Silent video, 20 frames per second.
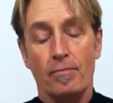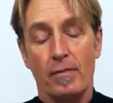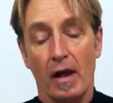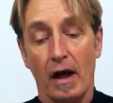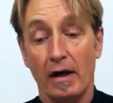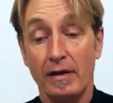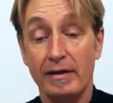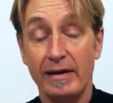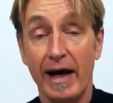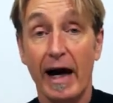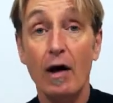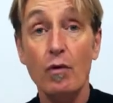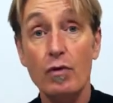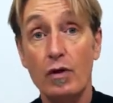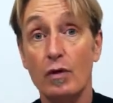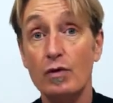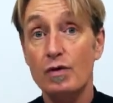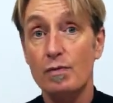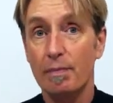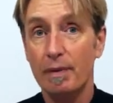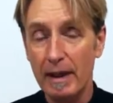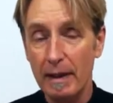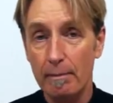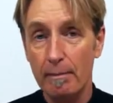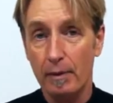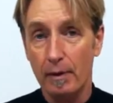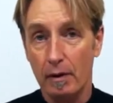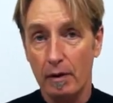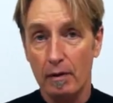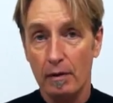And now those
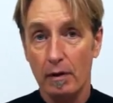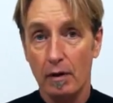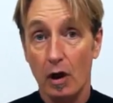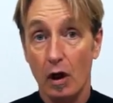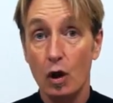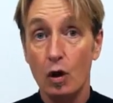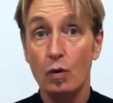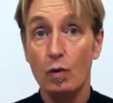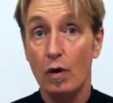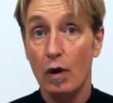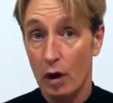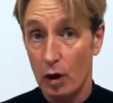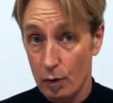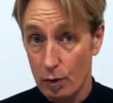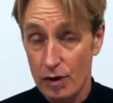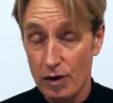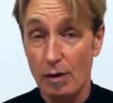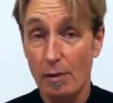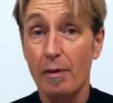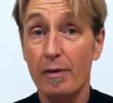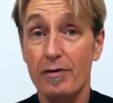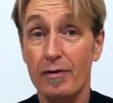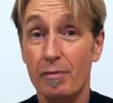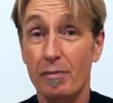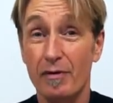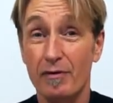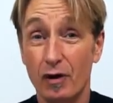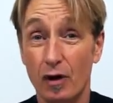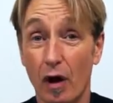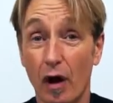people who some of them
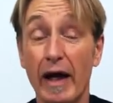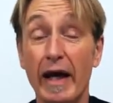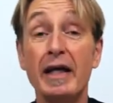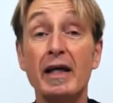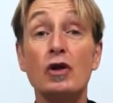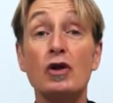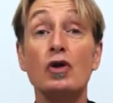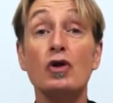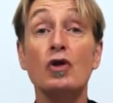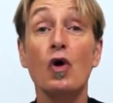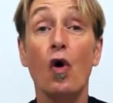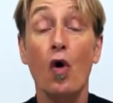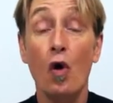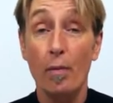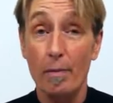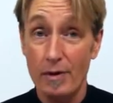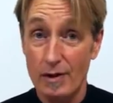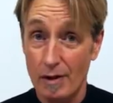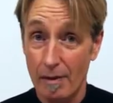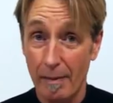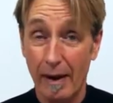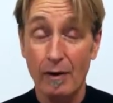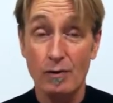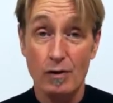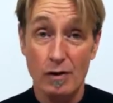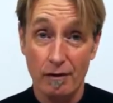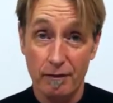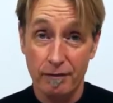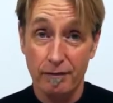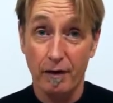have got enormous
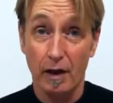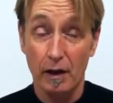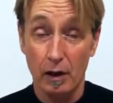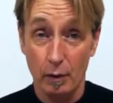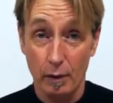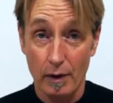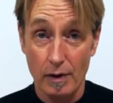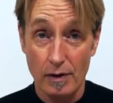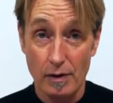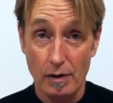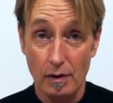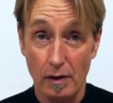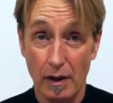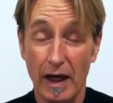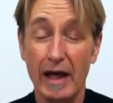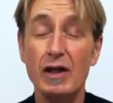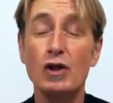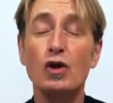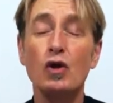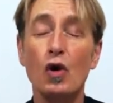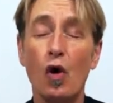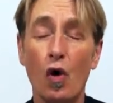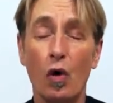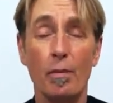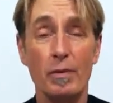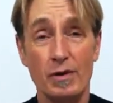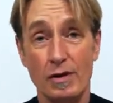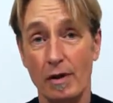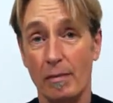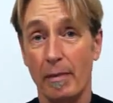amounts of followers,
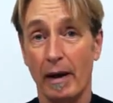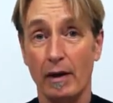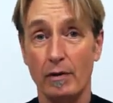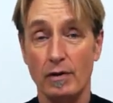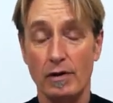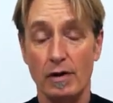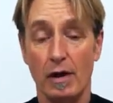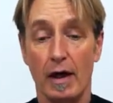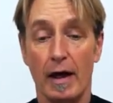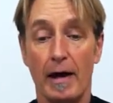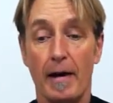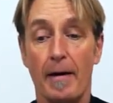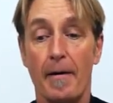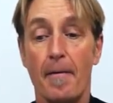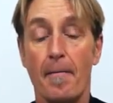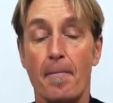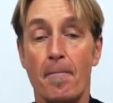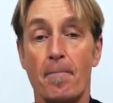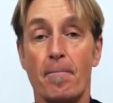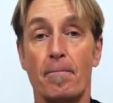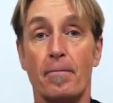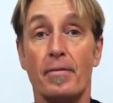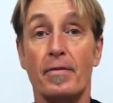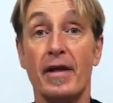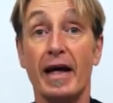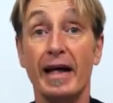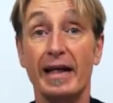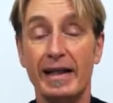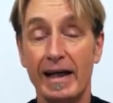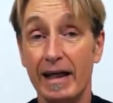enormous amounts,
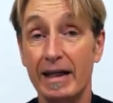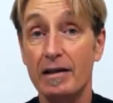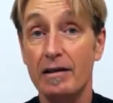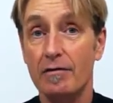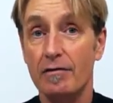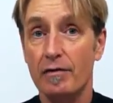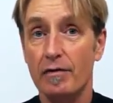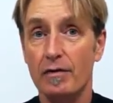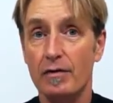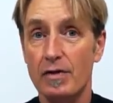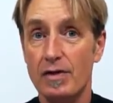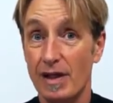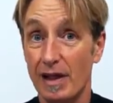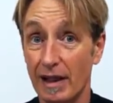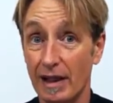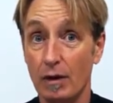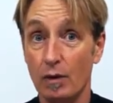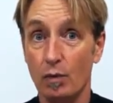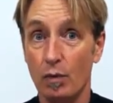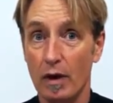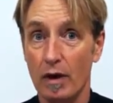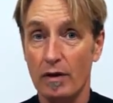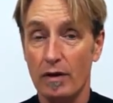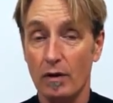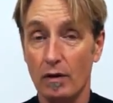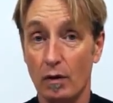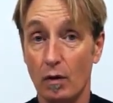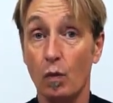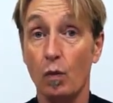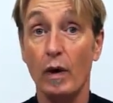they're kind of sitting with
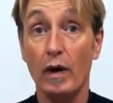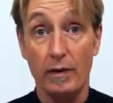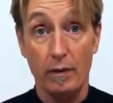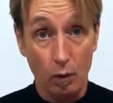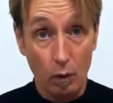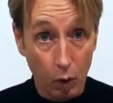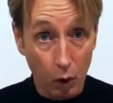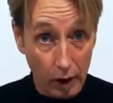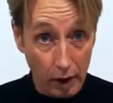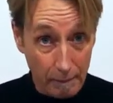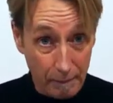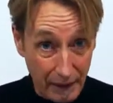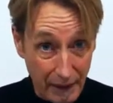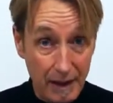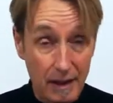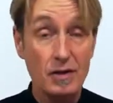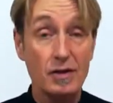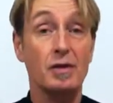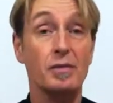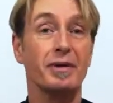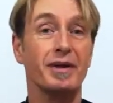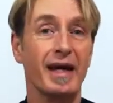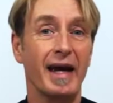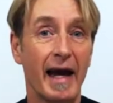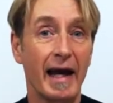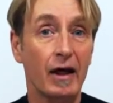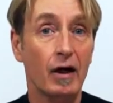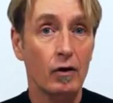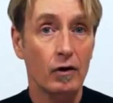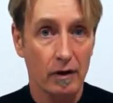what appears to be
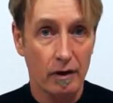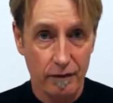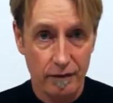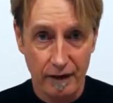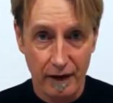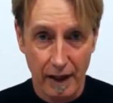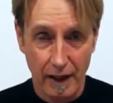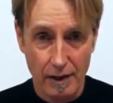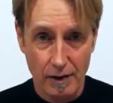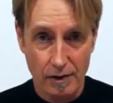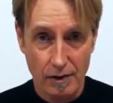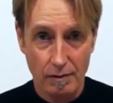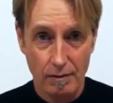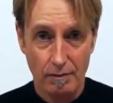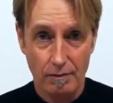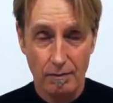egg on the face.